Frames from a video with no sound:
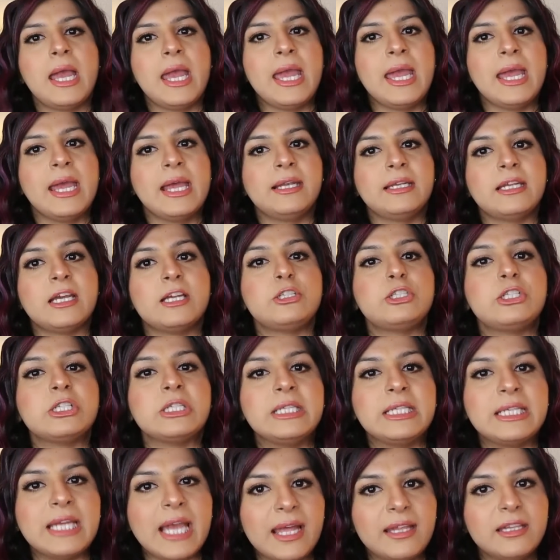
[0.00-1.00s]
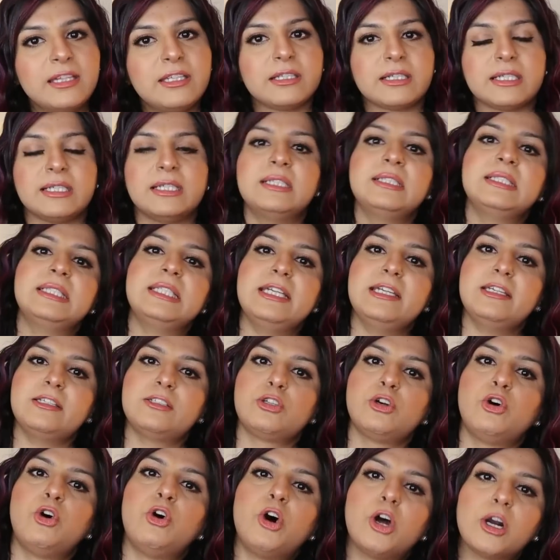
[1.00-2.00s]
And together,
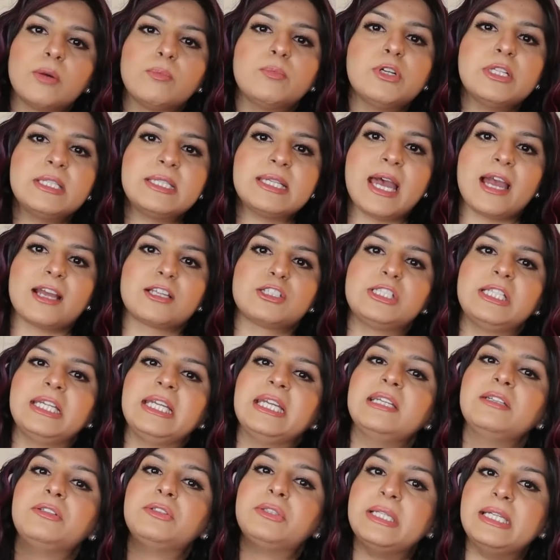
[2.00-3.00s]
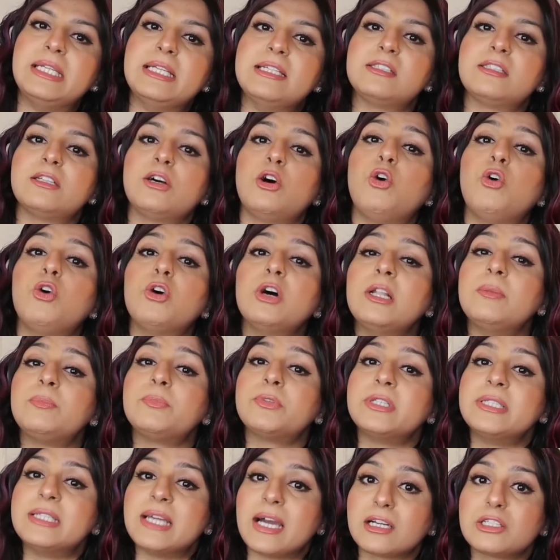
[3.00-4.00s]
these hormones actually increase the oil
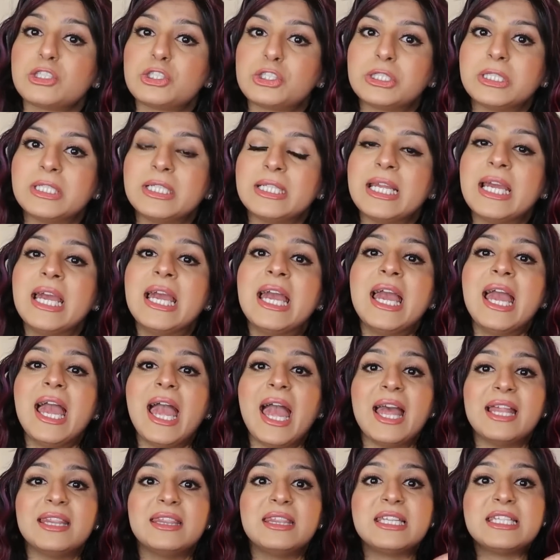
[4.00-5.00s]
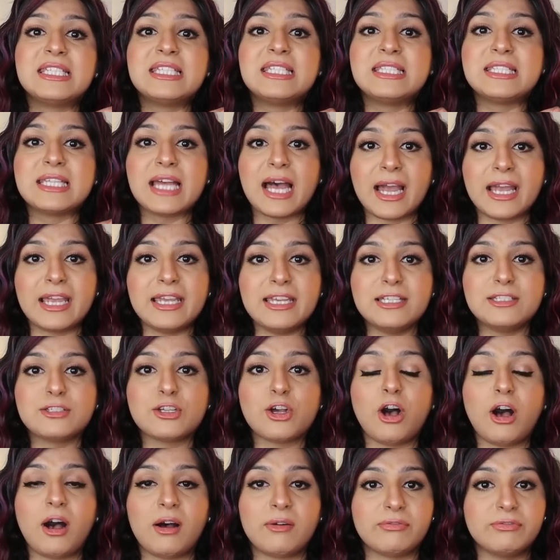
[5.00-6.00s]
production and the size
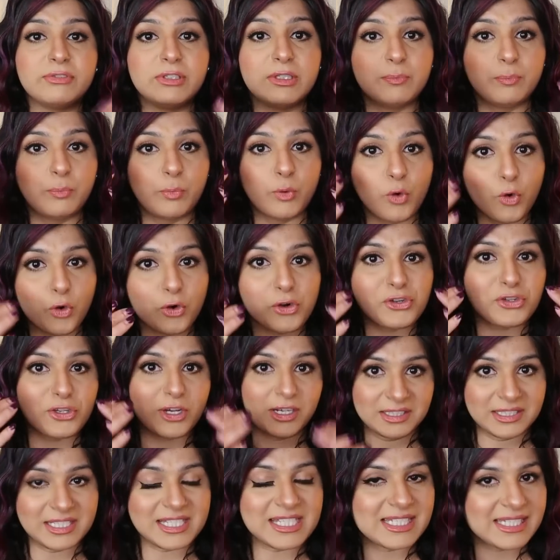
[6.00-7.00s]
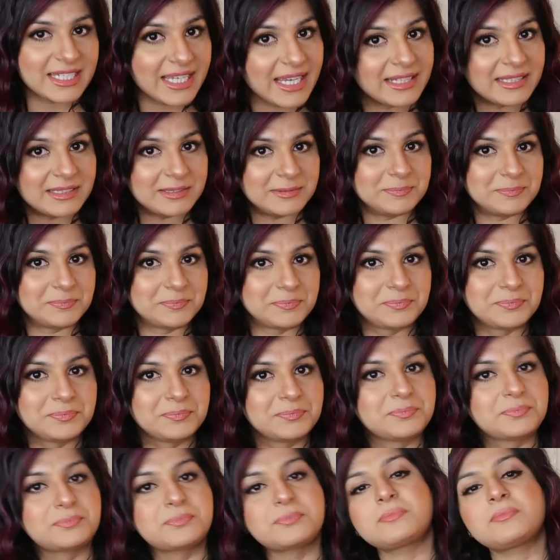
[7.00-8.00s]
of the pores on the skin.
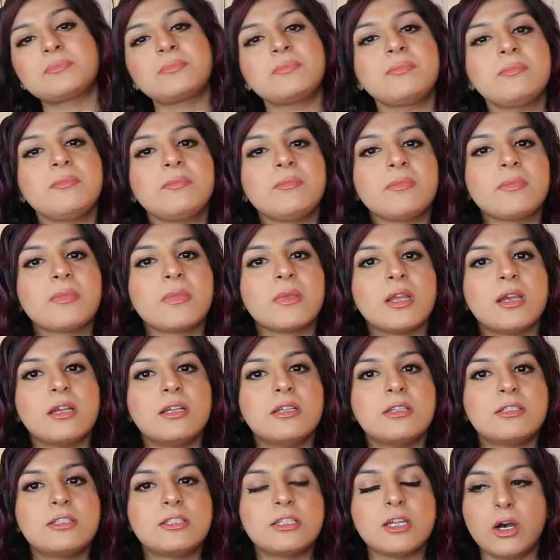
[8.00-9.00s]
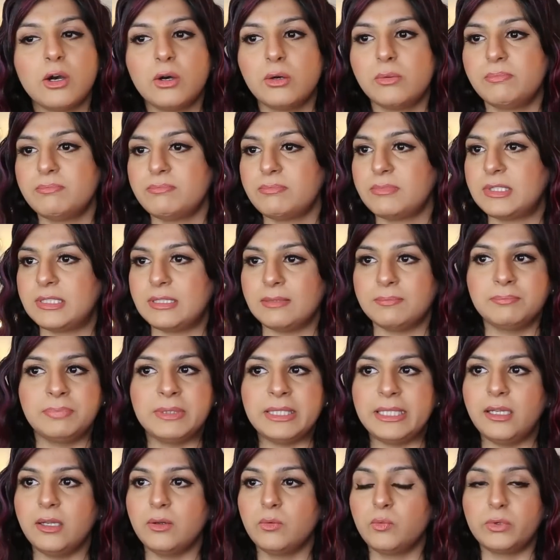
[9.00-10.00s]
So
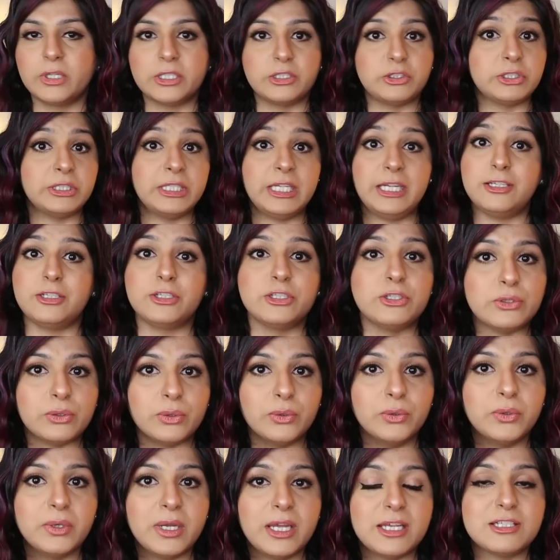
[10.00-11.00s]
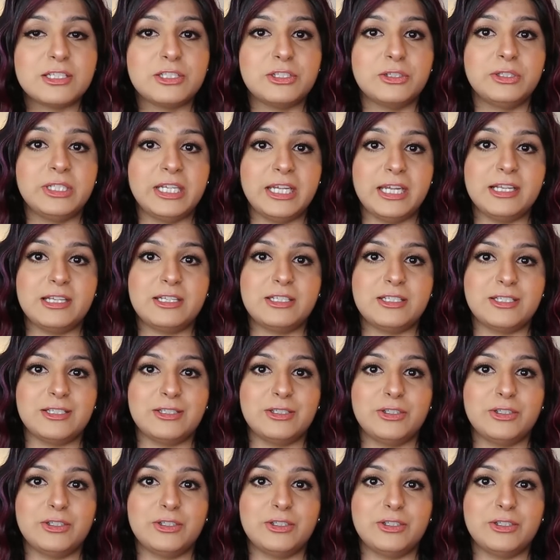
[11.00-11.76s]
simply what you need to do is you need